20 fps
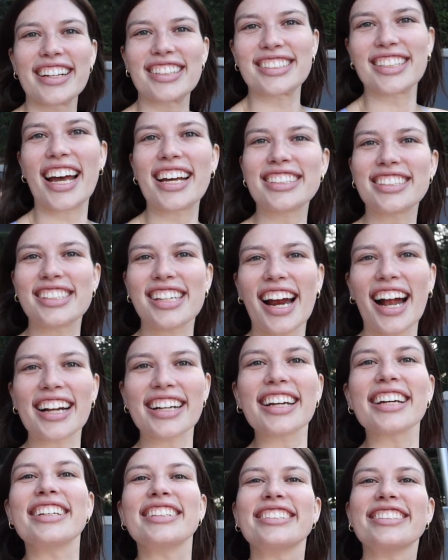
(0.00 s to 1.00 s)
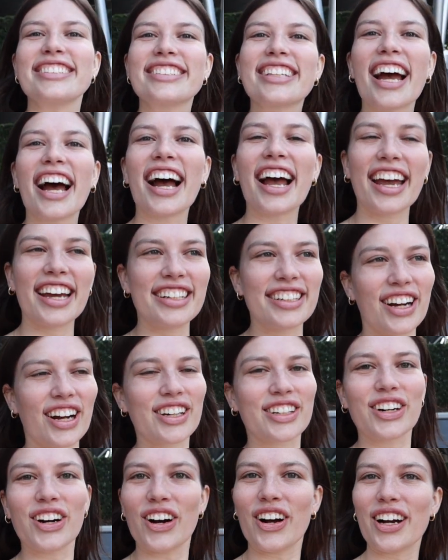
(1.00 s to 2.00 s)
test track is done. Our
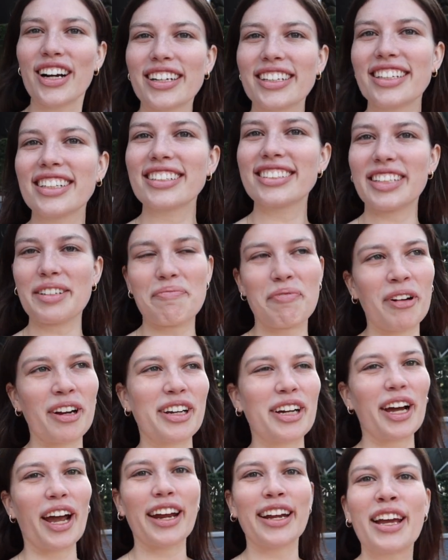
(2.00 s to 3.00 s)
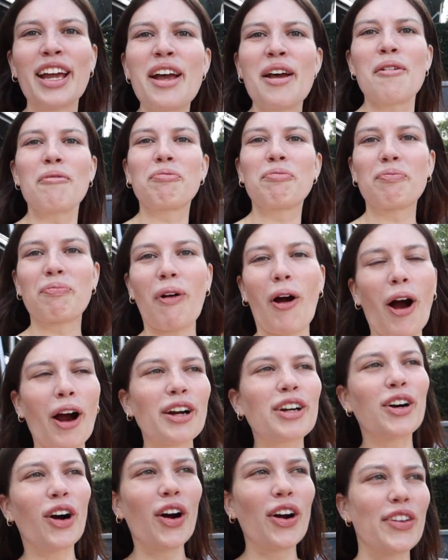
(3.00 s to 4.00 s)
car did pretty good.
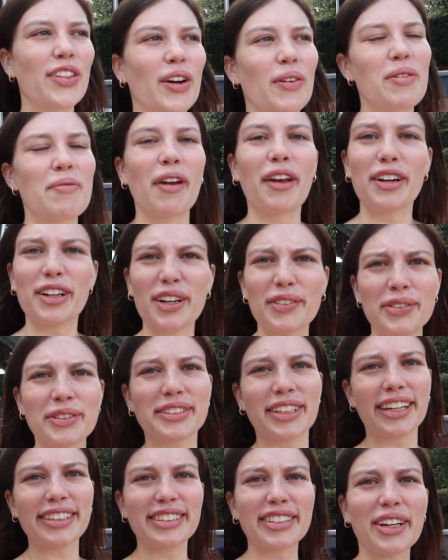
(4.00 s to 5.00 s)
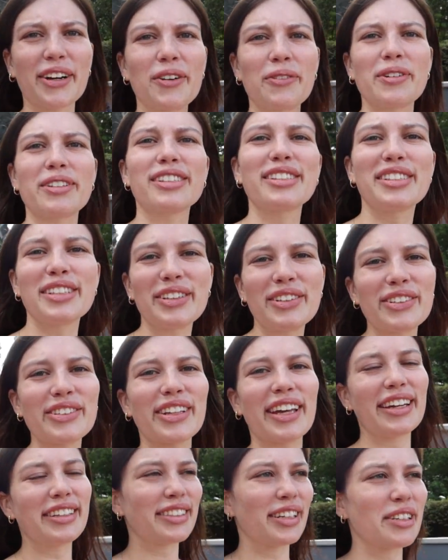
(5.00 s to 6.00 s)
Our car that we made a couple days ago was still
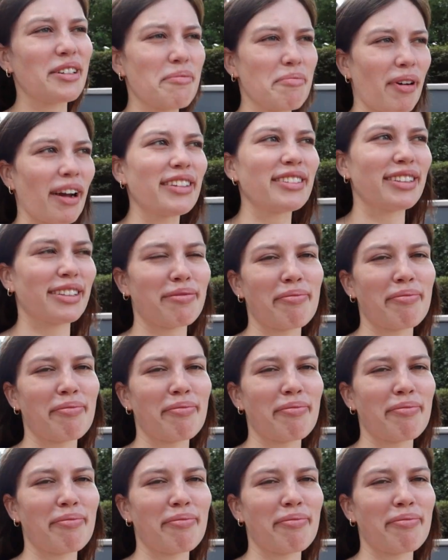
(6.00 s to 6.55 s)
linked under Bryce's